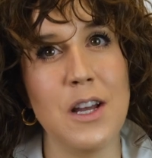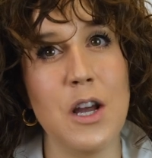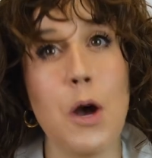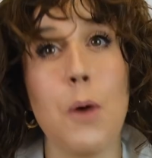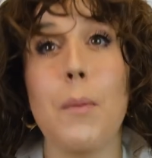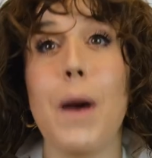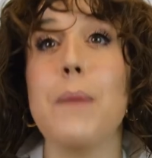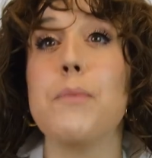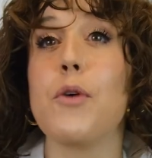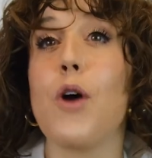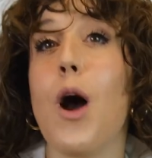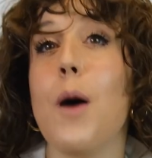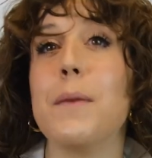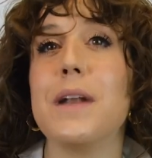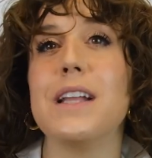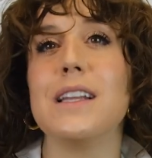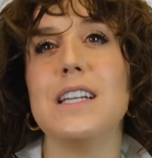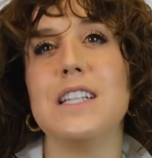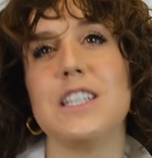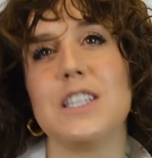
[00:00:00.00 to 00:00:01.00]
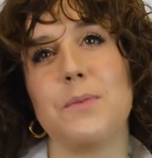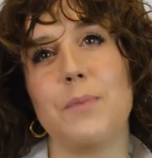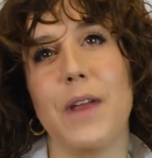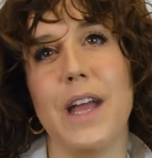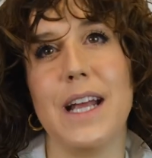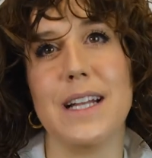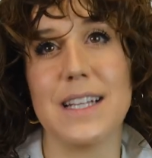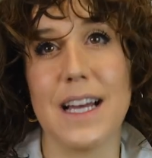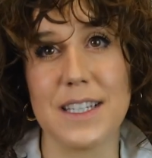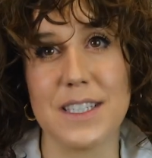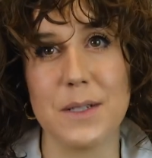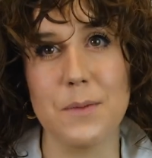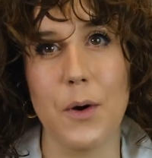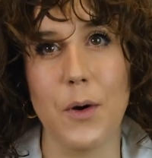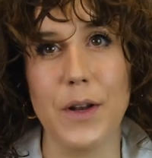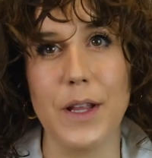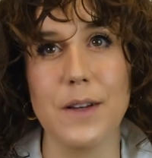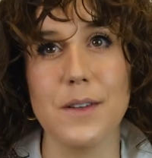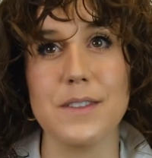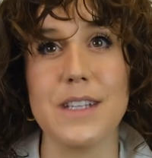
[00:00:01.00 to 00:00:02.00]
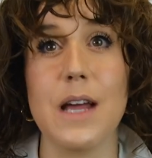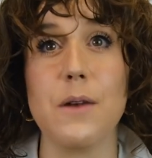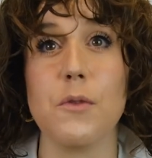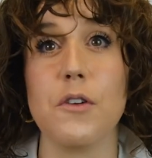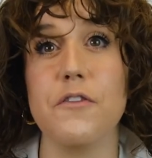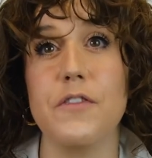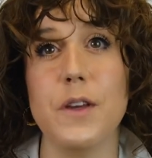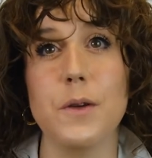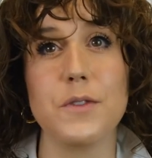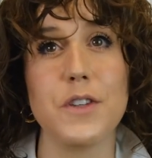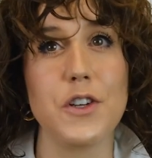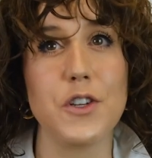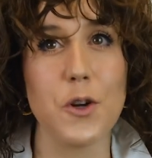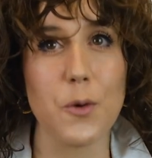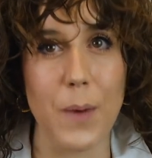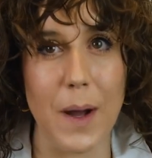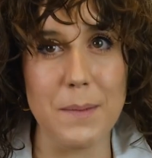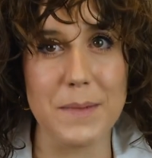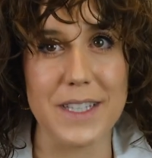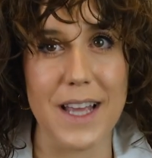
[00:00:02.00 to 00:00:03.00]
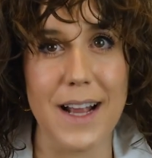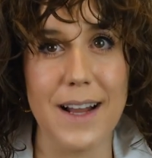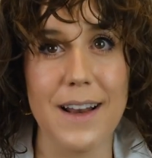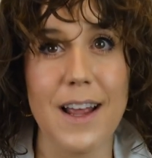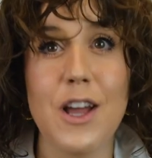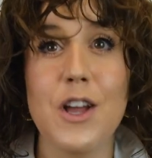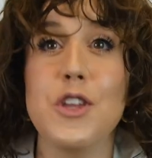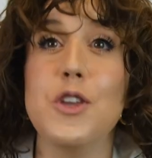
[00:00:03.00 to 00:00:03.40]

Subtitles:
By prominently displaying testimonials and reviews on your website,